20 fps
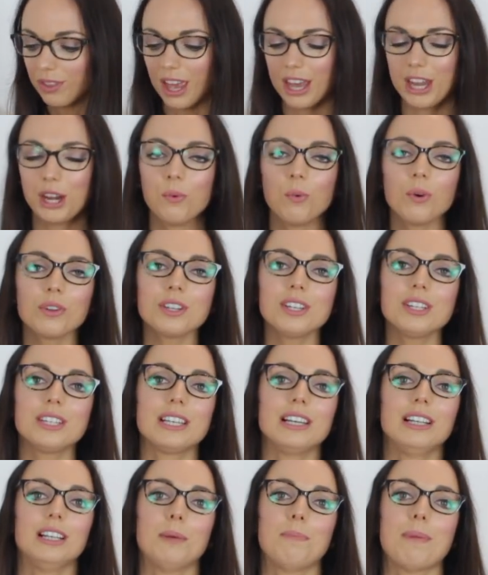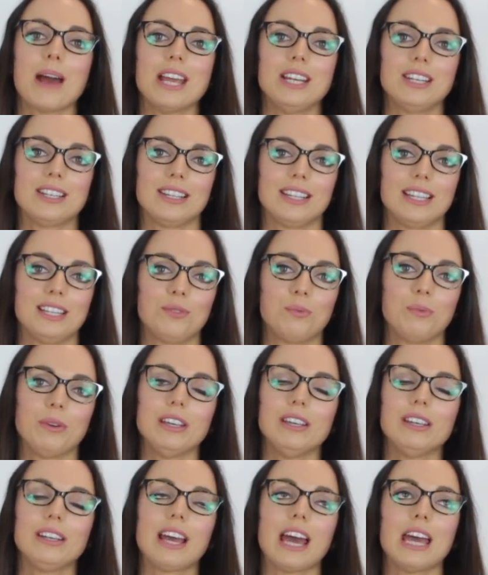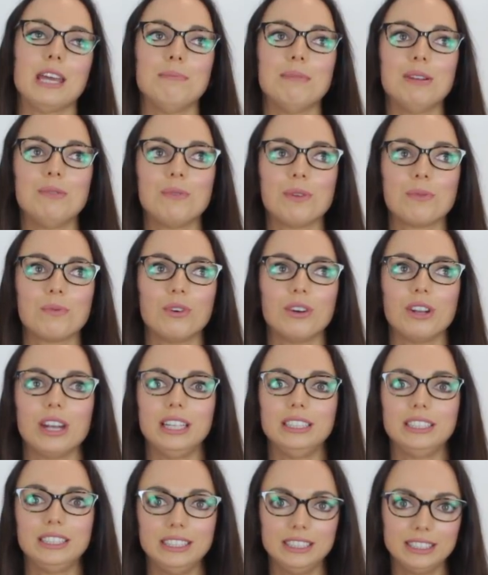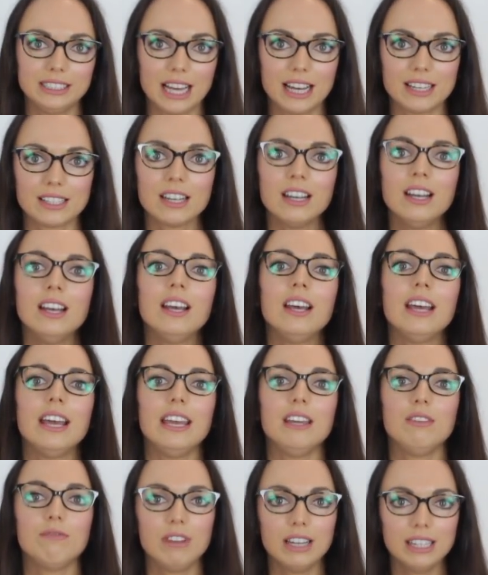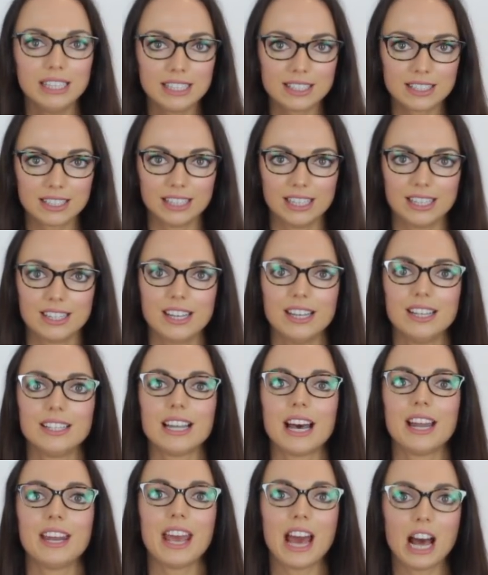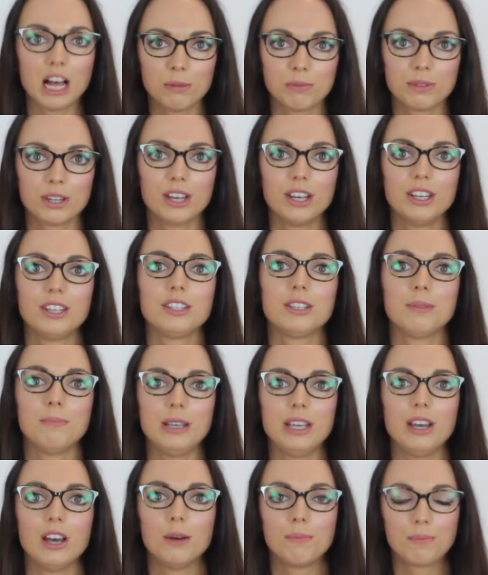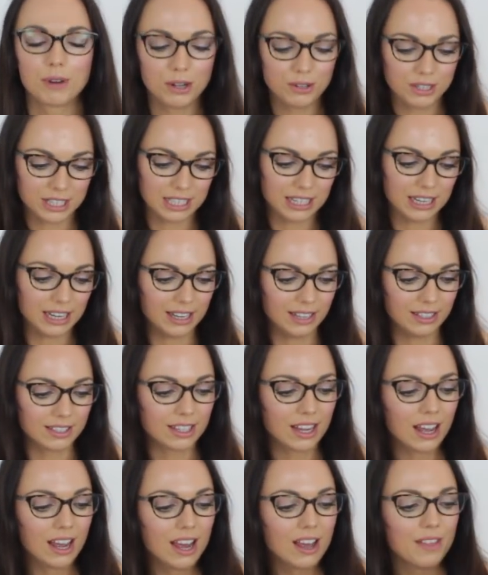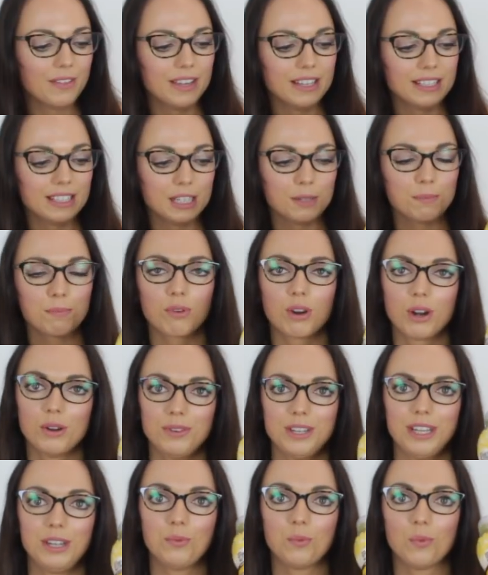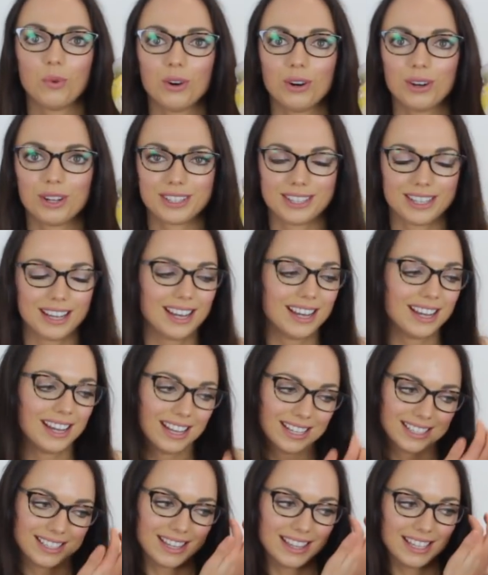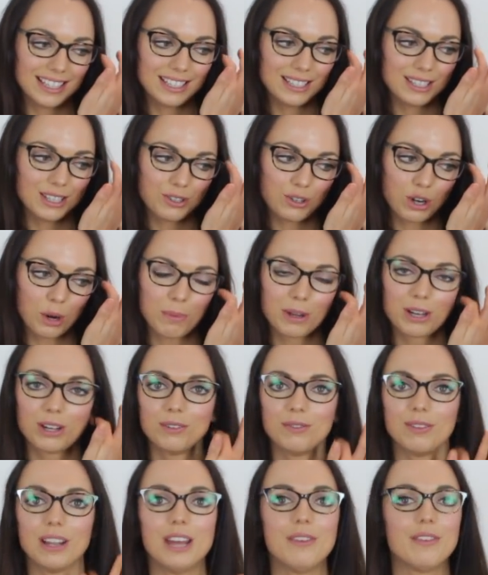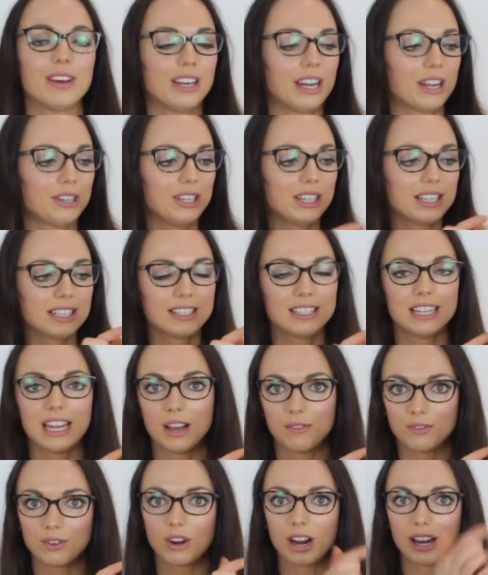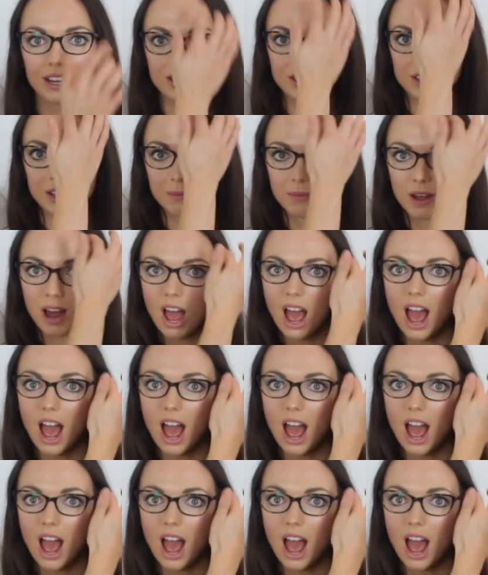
and it wasn't until a patient this week came in with one and she said, it really is delicious and it helps her to meet her protein needs. This is protein water. So this is the tropical flavor, and as you can see, I've tried some